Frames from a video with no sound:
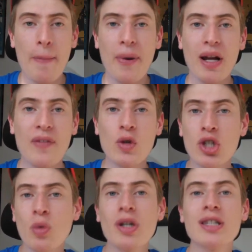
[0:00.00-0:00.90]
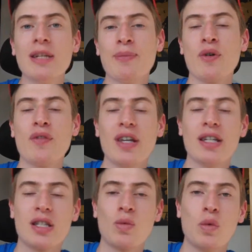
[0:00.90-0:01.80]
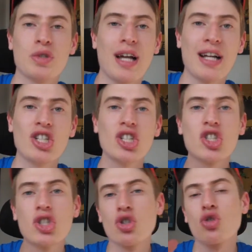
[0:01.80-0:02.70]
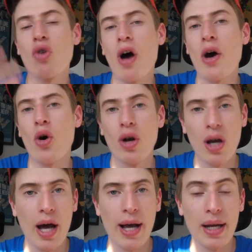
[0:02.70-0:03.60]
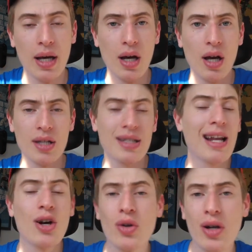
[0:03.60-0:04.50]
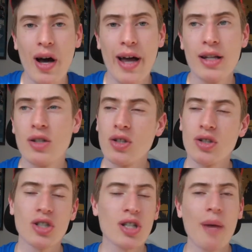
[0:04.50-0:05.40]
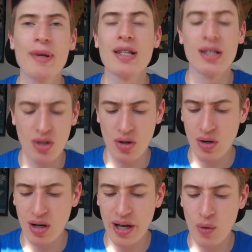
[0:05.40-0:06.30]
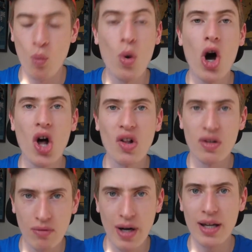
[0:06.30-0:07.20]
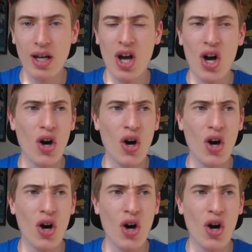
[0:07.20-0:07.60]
But if you just want to dip your feet into the water and just try online, selling online, just come into this online world, right,